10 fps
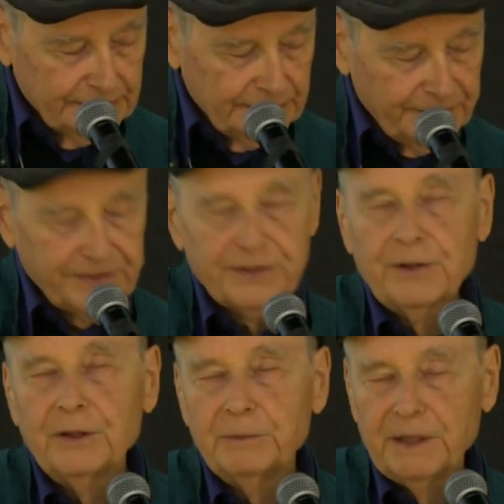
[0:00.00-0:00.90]
There's
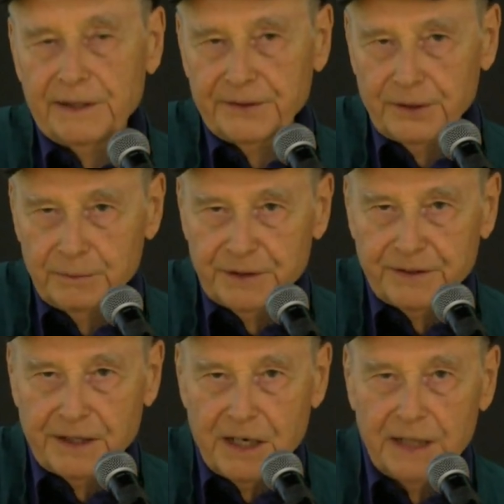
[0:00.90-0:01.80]
Hermes
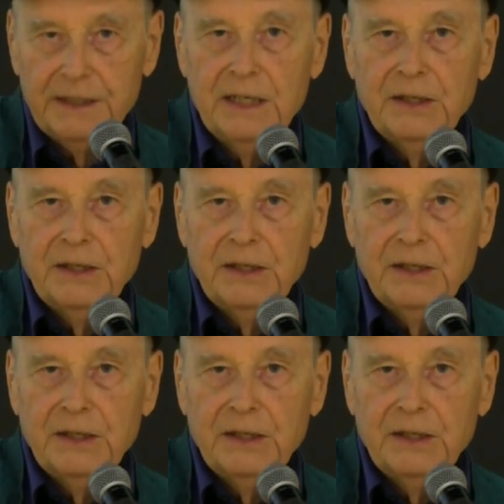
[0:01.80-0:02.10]
the god.